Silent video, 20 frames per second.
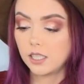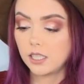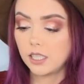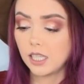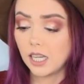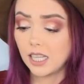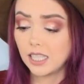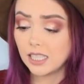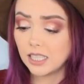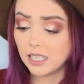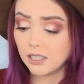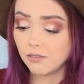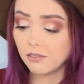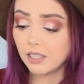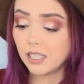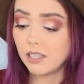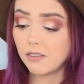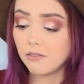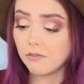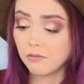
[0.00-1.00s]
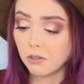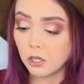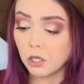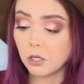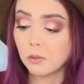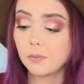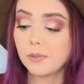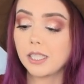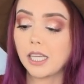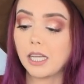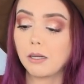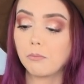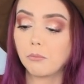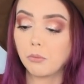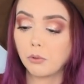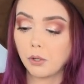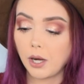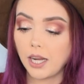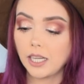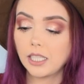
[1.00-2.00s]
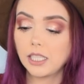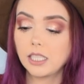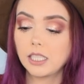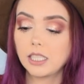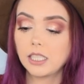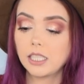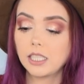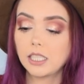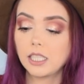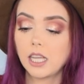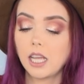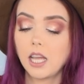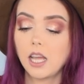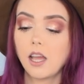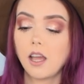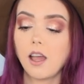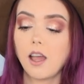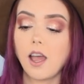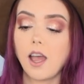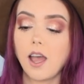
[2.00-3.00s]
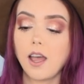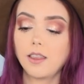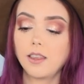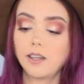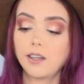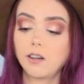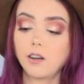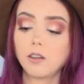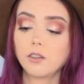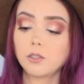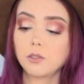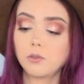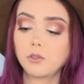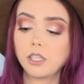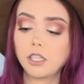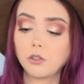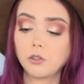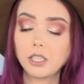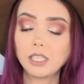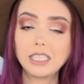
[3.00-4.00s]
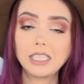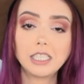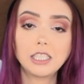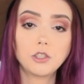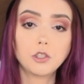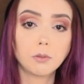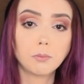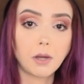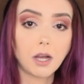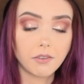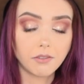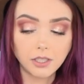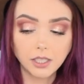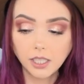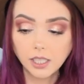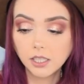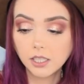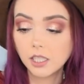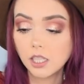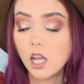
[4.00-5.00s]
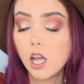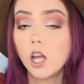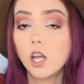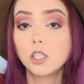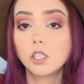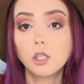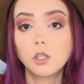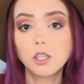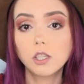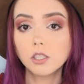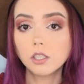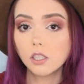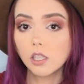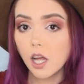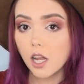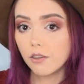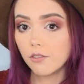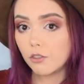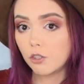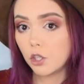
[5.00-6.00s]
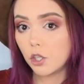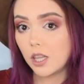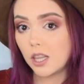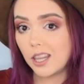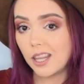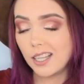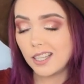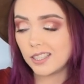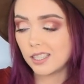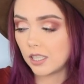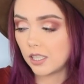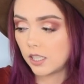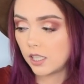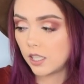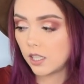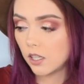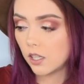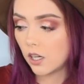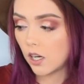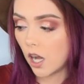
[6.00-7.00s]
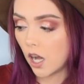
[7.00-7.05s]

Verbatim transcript: intensively firms and brightens and then it also decreases your puffiness. So there's a lot of good things in here.